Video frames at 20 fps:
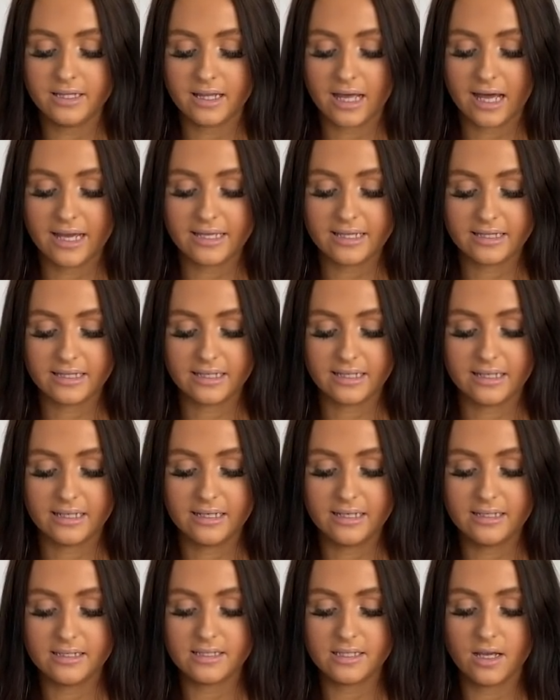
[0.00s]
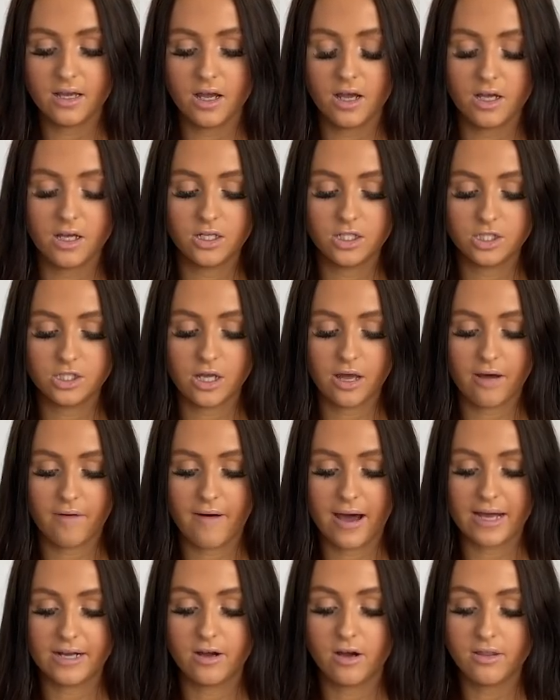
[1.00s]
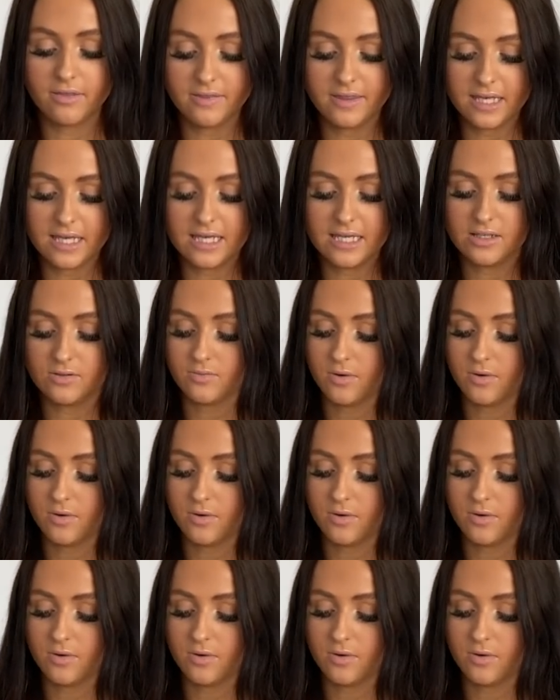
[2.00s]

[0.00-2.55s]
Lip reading: like these. So I got these